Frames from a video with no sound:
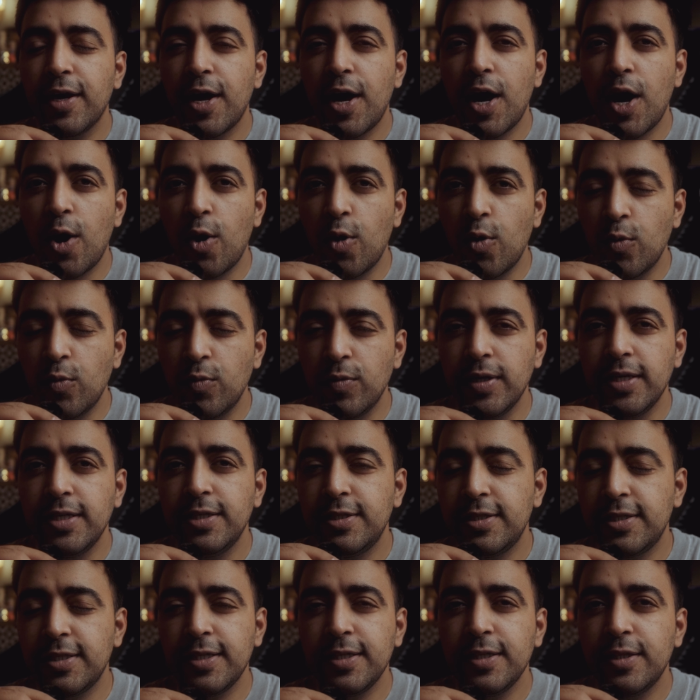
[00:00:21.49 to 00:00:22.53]
how we
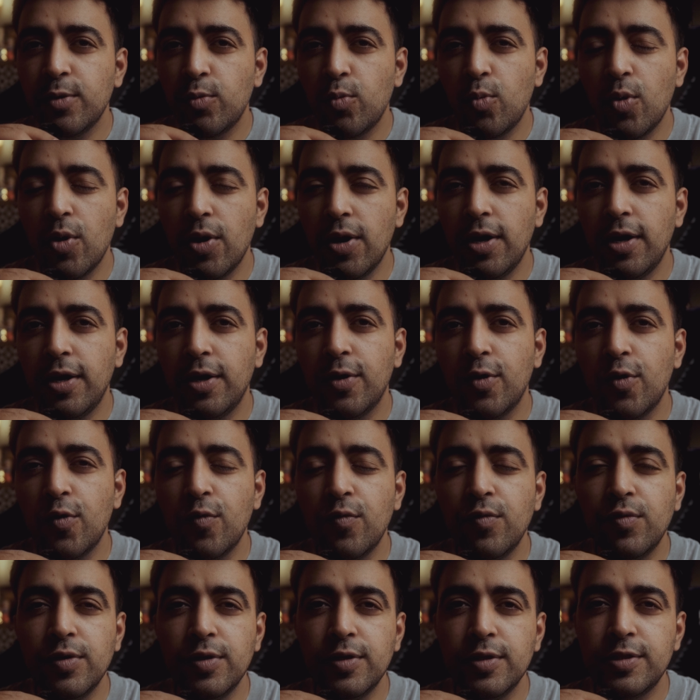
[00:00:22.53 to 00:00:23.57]
see the world
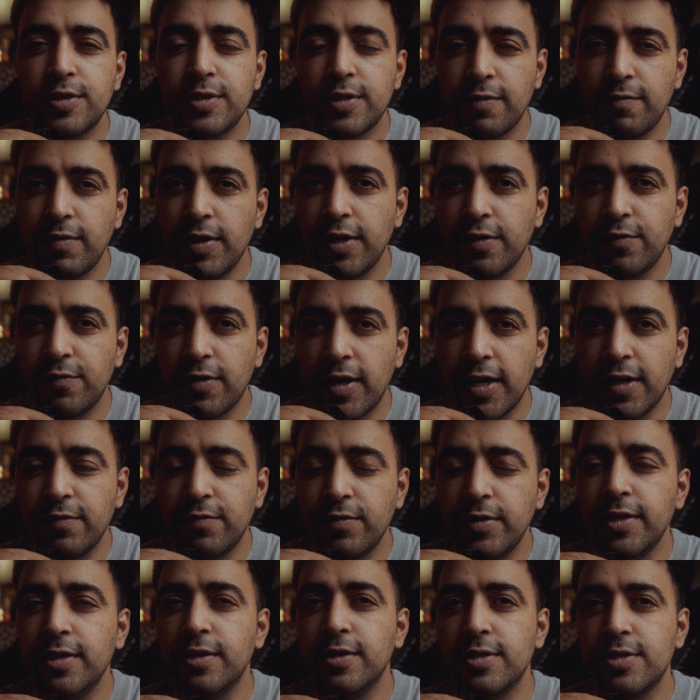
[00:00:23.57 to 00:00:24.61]
over
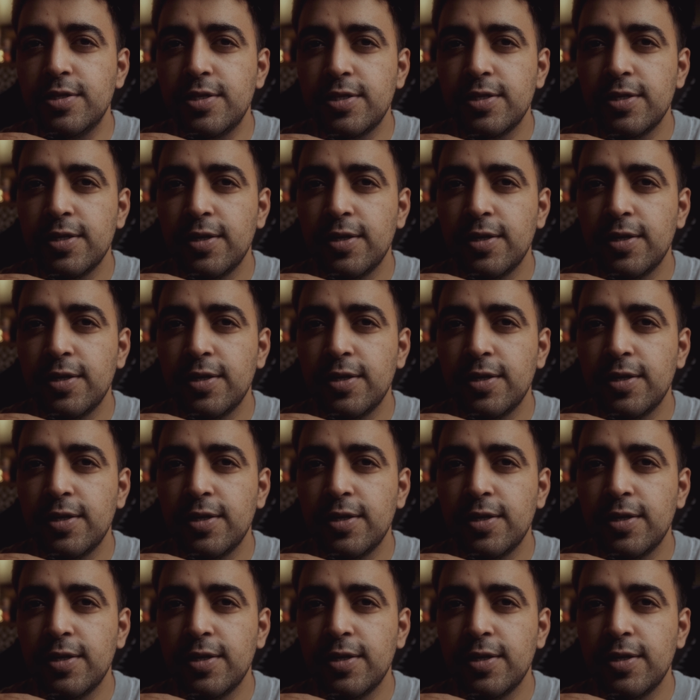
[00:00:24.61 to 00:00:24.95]
75 years.